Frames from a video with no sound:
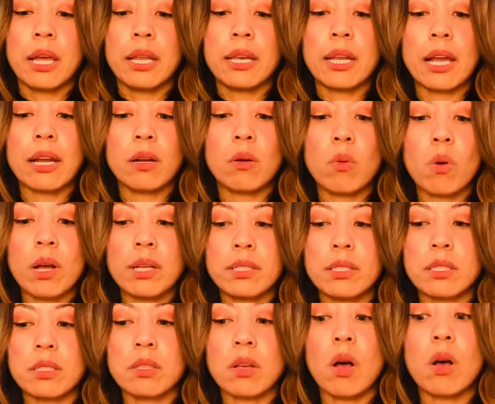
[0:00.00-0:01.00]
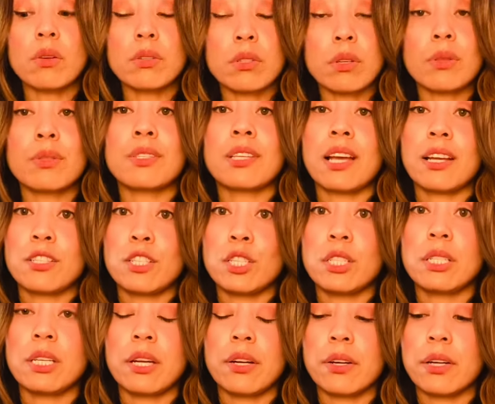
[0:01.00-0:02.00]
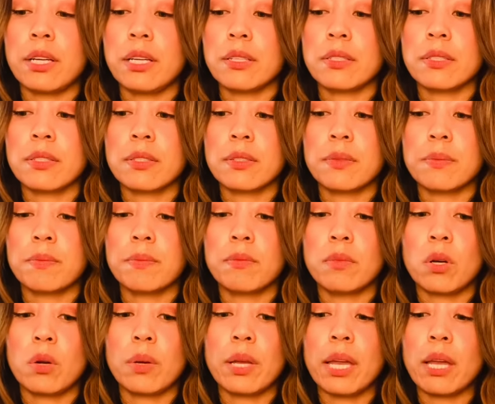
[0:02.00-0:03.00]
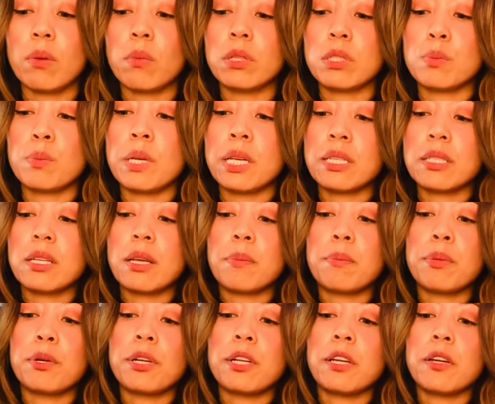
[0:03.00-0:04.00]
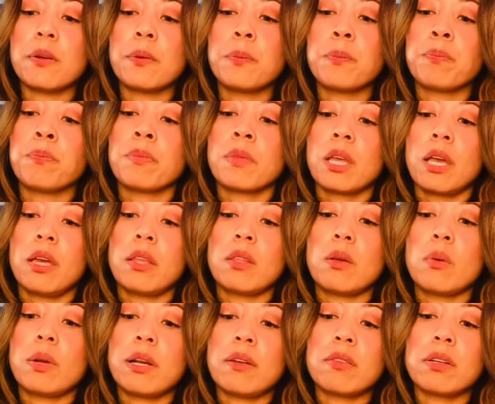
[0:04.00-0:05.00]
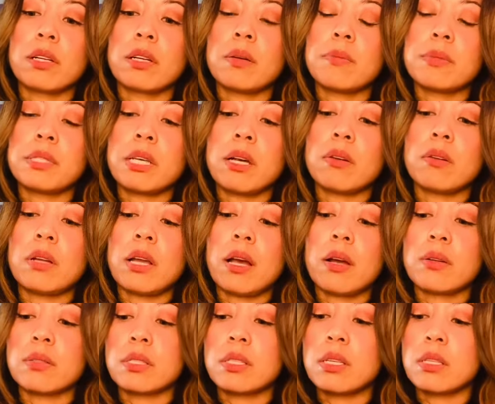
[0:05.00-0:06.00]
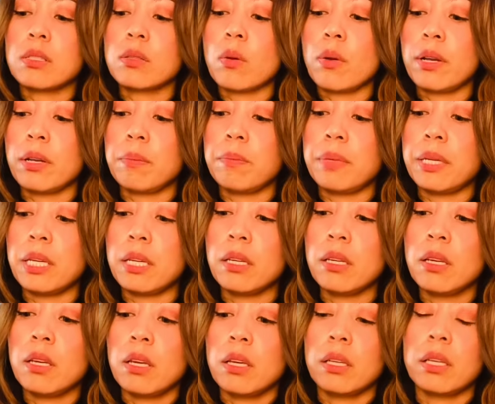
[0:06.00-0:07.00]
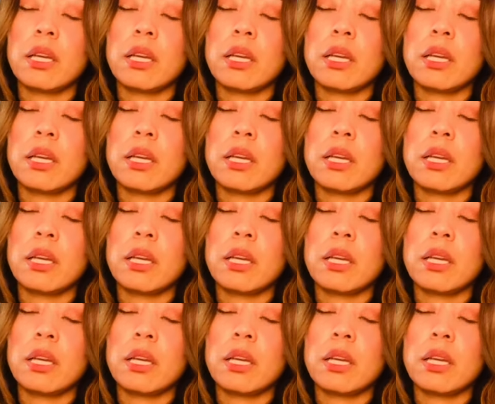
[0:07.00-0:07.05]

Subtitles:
Knight of Wands is also Sagittarius. Okay, what's being tempered here? And the whatever comes out, how's this going to be?